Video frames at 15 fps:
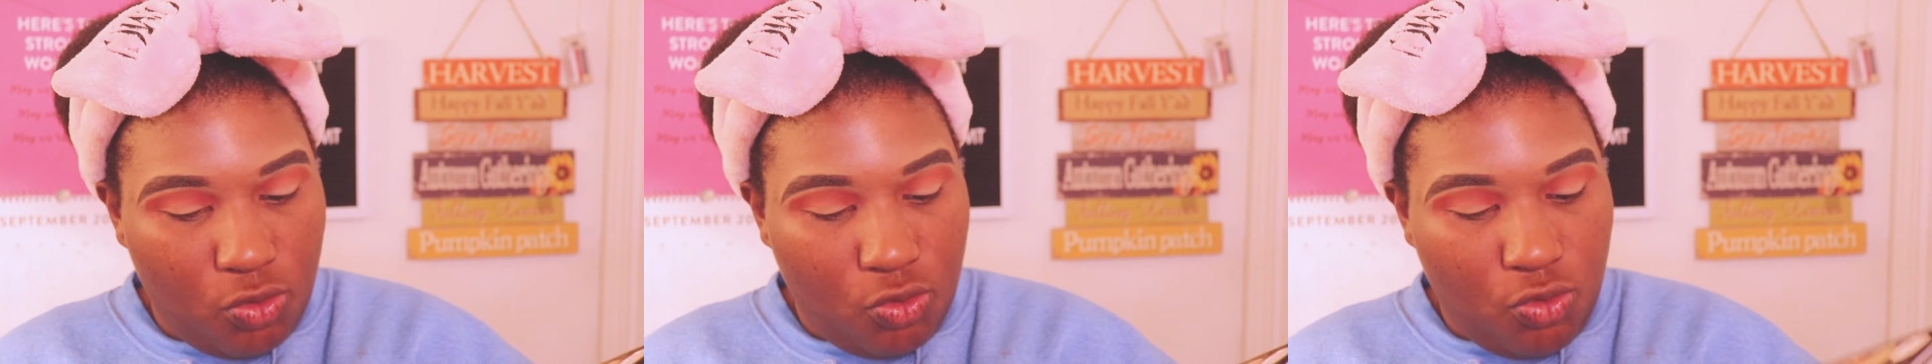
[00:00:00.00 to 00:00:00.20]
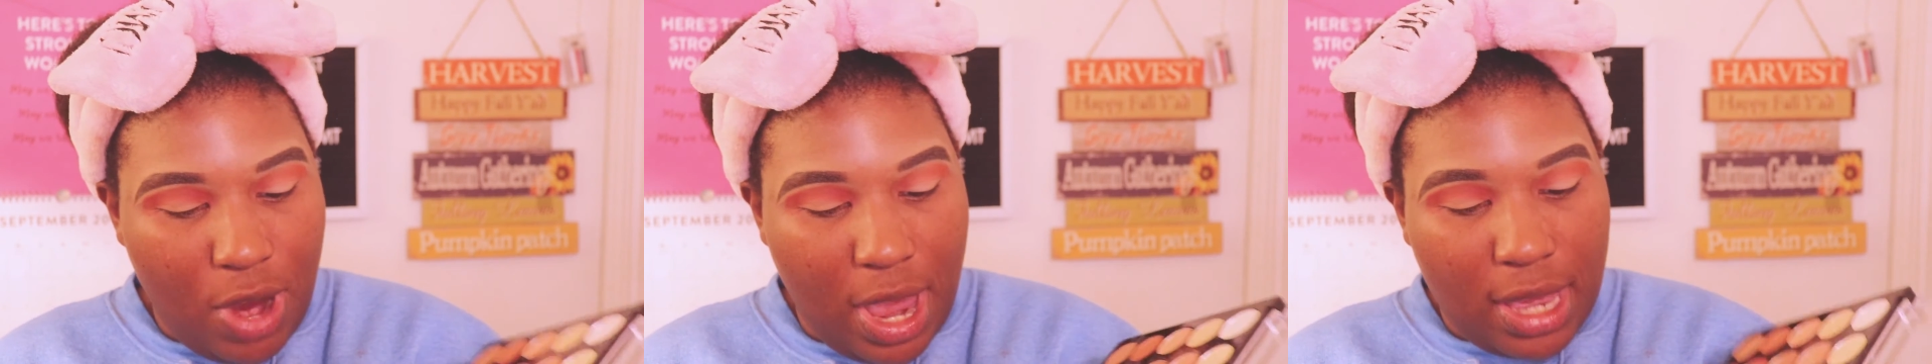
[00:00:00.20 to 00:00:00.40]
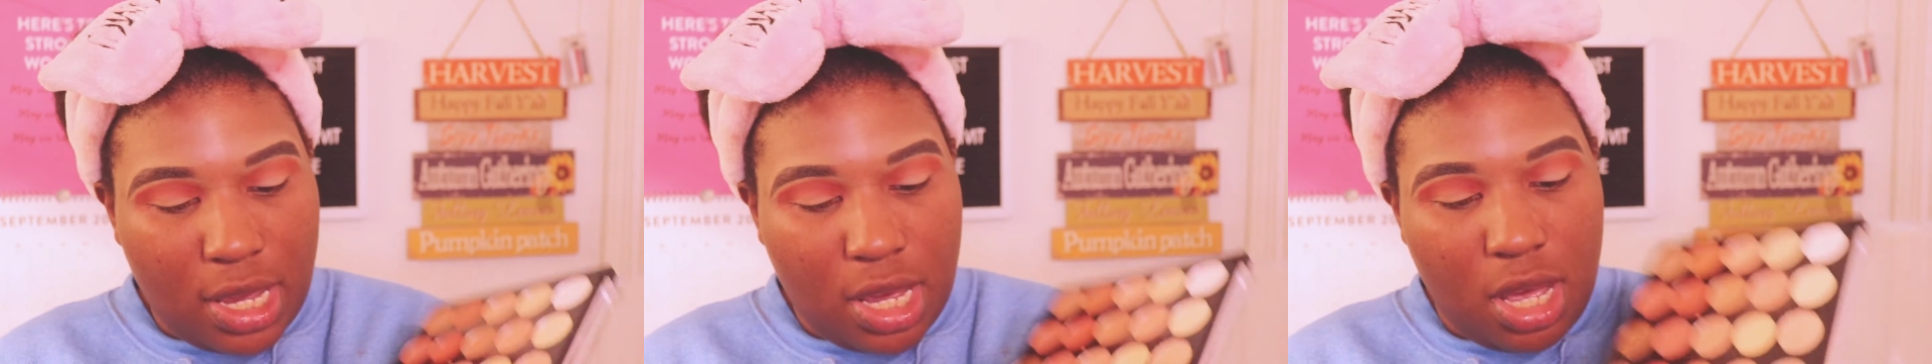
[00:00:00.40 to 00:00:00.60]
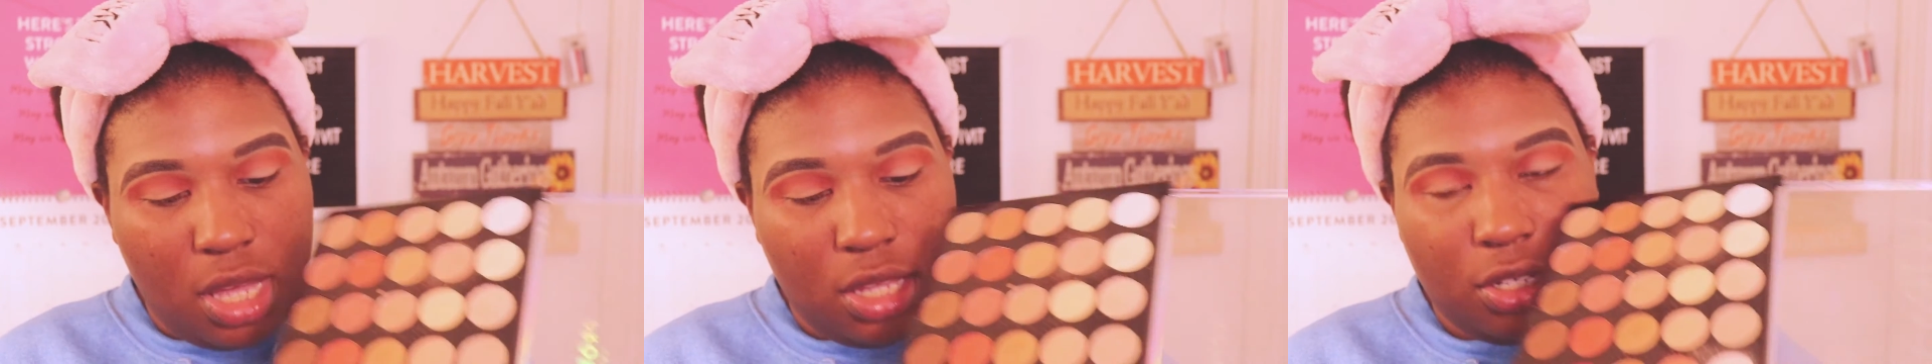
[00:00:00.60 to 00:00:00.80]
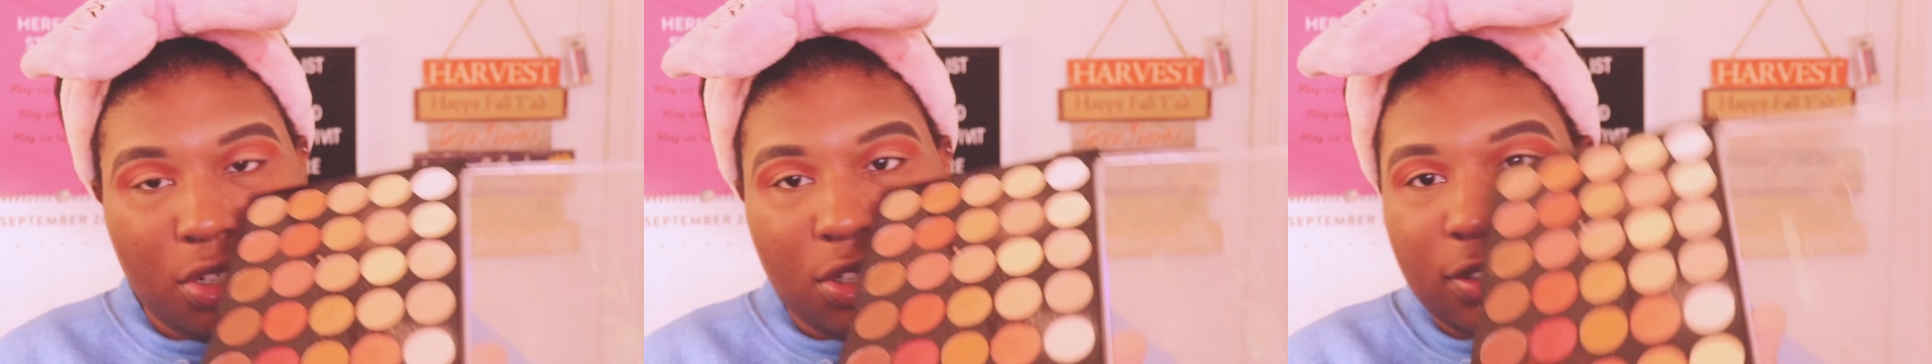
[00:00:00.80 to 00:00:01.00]
red
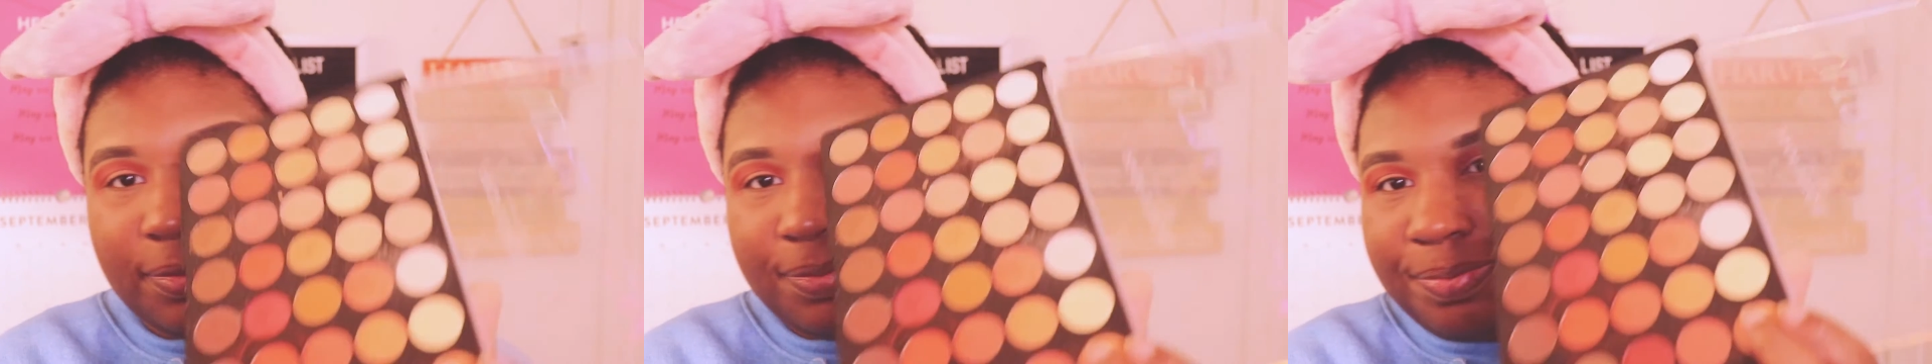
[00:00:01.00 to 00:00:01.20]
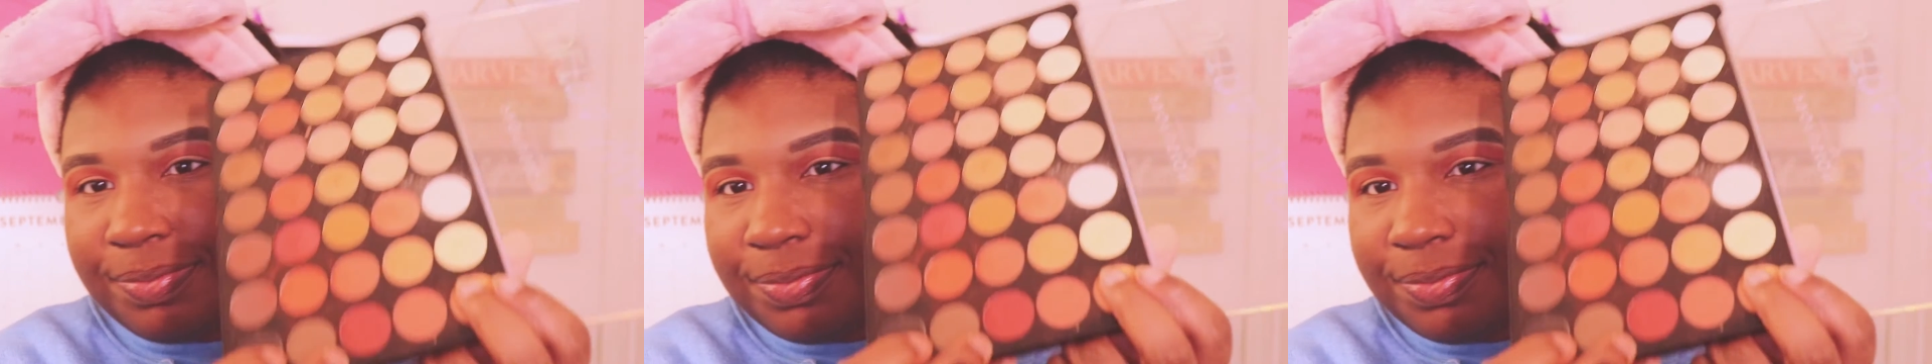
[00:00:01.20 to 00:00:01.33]
color.